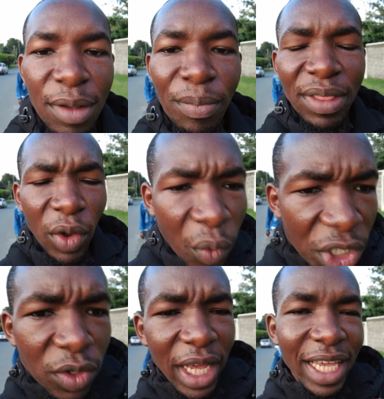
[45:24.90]
But the
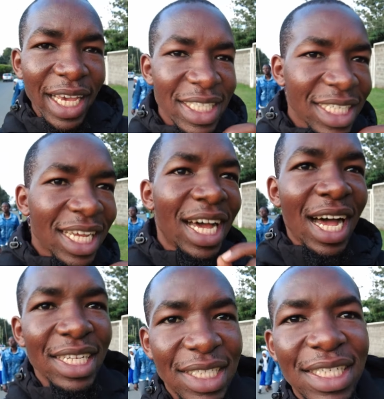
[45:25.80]
question I get
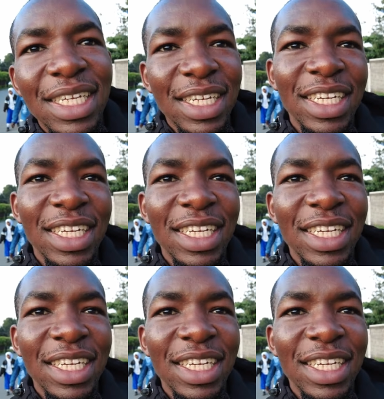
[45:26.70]
asked